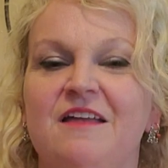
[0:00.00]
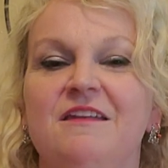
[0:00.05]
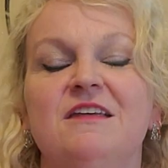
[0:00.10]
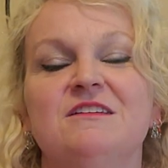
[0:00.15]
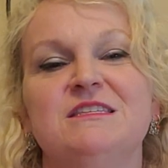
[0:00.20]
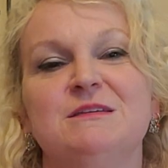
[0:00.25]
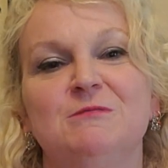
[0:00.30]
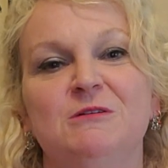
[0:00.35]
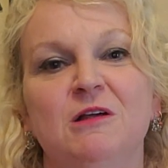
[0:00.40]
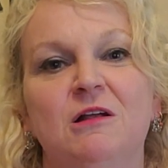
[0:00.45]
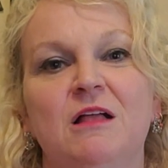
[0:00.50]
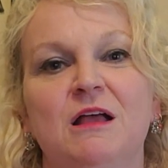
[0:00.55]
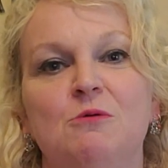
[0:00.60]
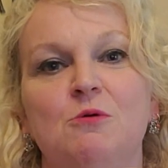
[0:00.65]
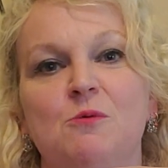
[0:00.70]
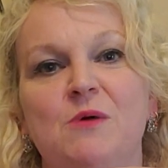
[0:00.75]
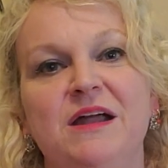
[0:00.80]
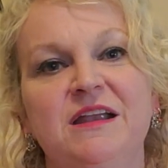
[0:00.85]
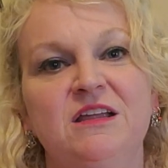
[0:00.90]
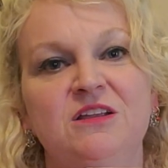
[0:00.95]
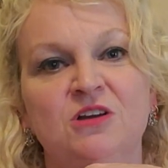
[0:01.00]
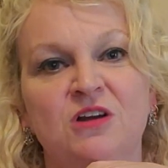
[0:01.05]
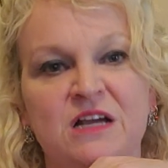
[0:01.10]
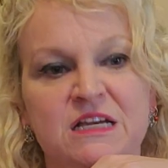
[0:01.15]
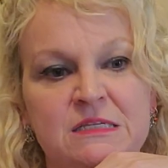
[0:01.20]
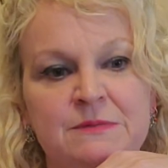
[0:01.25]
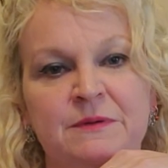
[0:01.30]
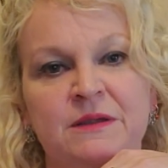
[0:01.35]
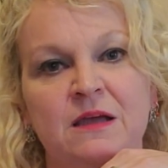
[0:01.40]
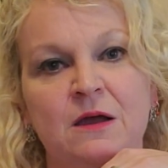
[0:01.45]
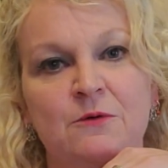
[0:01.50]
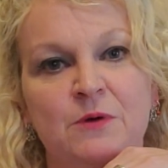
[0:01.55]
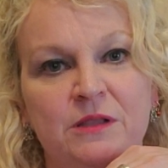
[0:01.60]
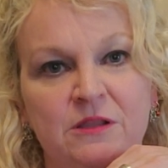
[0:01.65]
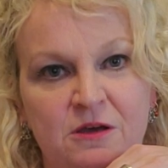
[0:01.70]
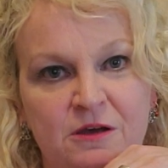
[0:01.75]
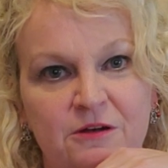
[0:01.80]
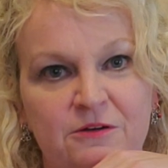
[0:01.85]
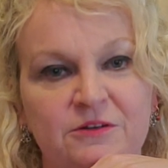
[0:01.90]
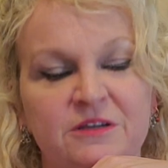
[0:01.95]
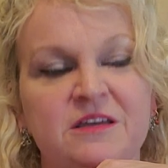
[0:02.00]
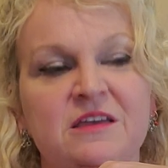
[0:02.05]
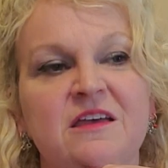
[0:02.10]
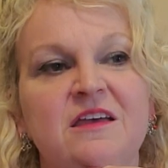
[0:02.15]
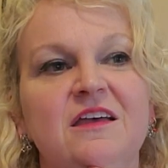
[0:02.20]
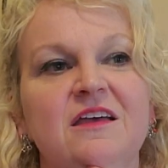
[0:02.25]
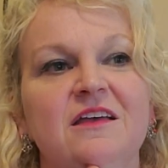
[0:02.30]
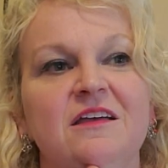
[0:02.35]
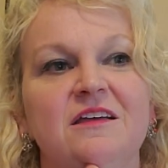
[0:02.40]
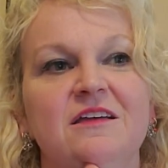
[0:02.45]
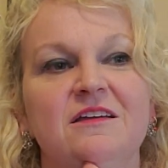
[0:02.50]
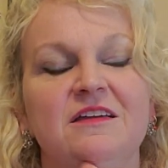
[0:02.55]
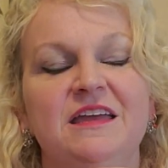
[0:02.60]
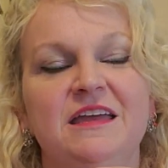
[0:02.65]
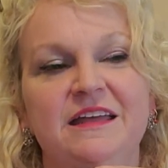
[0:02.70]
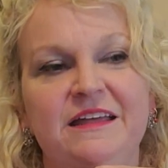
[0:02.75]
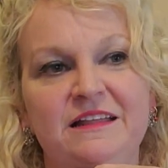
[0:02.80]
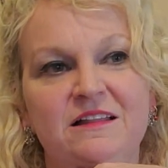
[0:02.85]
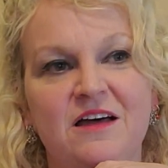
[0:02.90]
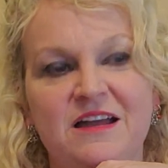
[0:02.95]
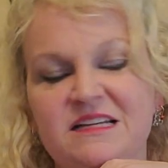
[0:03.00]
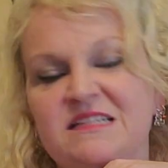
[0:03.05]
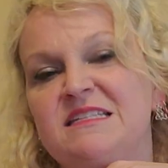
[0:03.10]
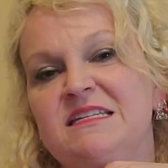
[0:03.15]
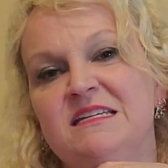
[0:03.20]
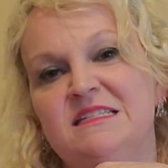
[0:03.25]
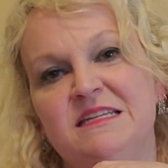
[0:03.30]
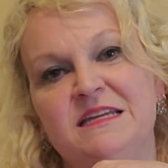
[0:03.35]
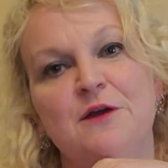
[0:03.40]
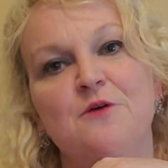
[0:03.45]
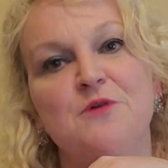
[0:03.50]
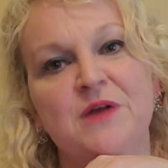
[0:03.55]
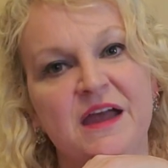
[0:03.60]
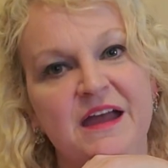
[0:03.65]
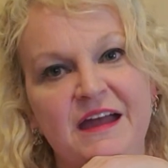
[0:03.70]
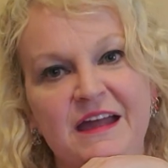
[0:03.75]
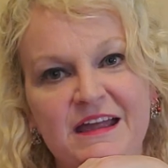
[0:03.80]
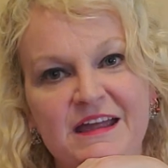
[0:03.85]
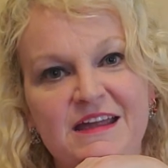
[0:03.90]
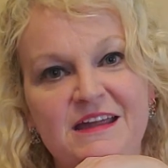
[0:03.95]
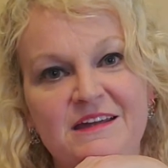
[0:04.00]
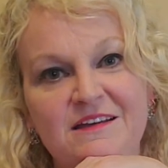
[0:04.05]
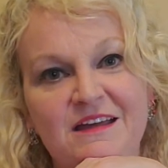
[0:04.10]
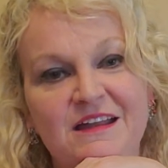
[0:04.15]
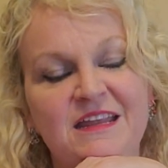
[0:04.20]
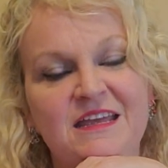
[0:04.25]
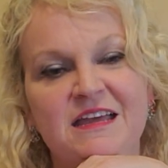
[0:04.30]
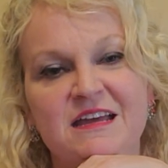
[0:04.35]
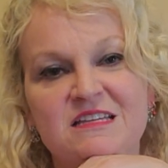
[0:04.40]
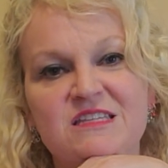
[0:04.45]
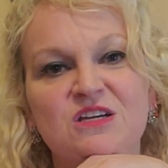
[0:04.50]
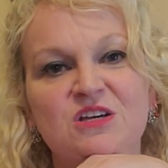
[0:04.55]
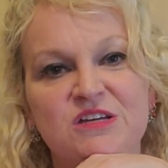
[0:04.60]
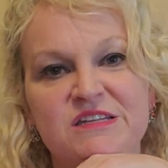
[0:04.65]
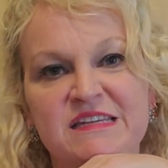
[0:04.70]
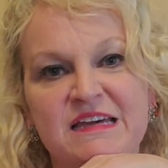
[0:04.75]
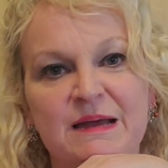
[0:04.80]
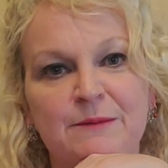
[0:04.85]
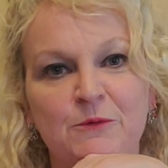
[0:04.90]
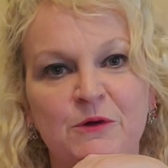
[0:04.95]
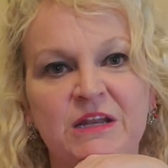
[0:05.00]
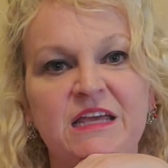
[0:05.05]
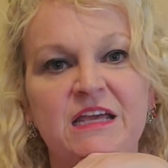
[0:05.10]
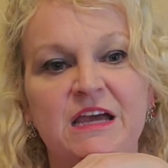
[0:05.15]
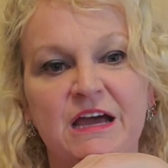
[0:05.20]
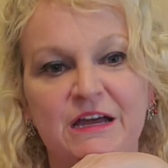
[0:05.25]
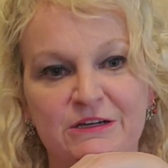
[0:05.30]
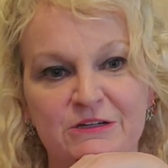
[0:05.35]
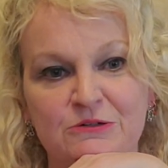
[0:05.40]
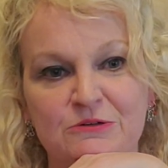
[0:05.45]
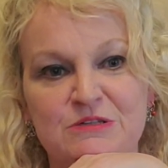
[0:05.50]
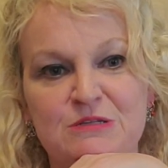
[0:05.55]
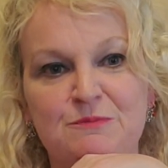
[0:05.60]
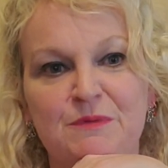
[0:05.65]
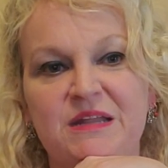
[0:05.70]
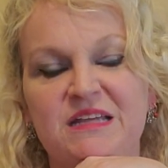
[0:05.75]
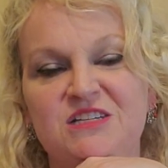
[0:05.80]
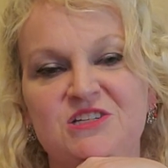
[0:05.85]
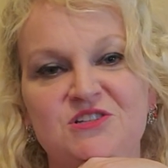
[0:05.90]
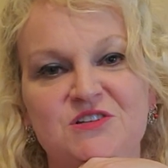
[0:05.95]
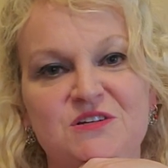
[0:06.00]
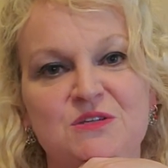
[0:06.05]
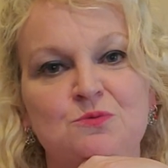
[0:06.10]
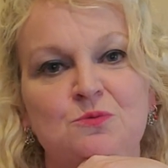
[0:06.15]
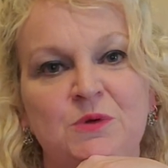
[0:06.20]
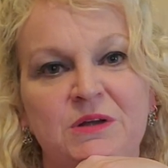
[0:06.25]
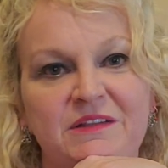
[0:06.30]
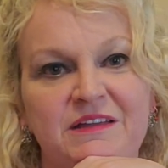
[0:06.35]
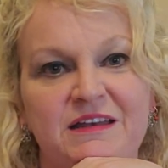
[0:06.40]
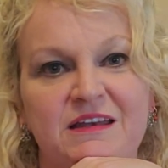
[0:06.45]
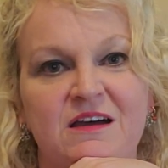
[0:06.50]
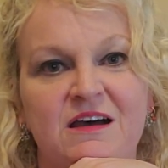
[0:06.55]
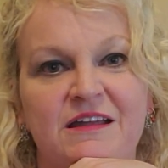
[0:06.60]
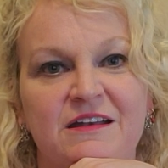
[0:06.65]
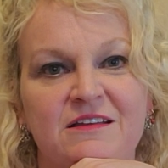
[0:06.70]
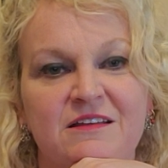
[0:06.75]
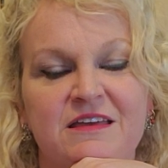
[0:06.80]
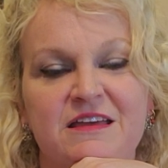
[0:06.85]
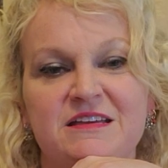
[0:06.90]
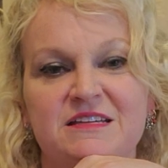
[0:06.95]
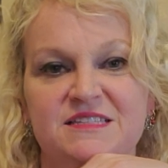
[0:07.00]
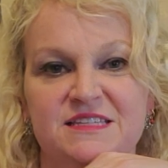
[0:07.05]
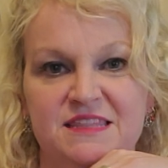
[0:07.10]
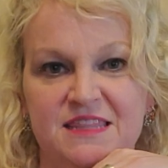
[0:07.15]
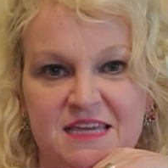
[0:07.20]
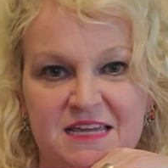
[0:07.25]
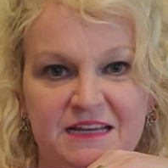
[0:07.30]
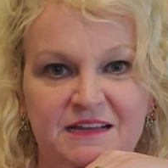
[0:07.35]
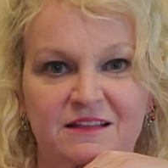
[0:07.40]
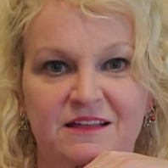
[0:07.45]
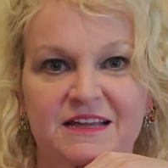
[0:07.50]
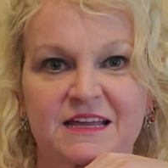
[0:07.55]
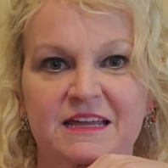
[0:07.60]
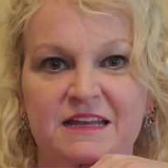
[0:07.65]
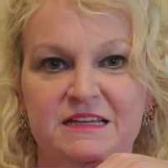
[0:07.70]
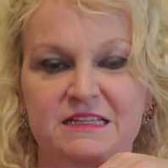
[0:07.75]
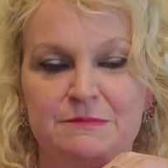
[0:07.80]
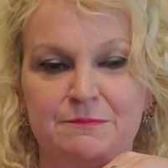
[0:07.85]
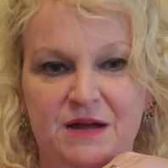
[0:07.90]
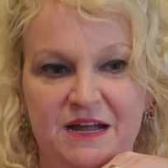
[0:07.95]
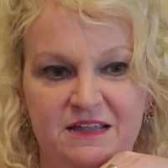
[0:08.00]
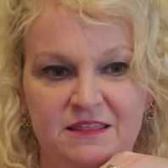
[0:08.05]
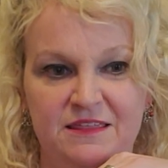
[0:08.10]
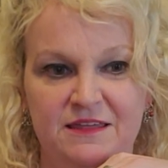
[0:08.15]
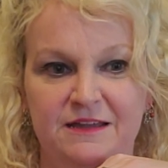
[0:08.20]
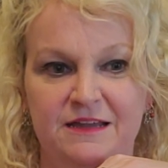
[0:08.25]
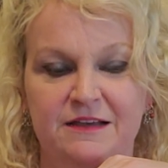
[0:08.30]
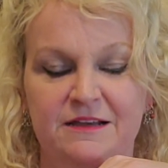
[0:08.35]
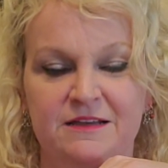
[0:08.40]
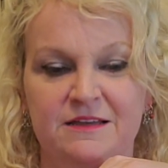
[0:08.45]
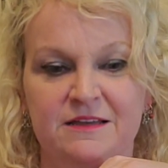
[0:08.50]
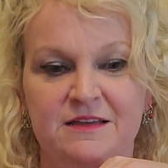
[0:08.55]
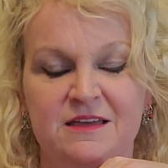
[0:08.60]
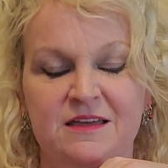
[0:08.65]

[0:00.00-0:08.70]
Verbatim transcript: Now some of you are like, well, why didn't your husband go along? He likes Disney okay, and he has a good time when he goes, but it's just really not his thing like it is my thing.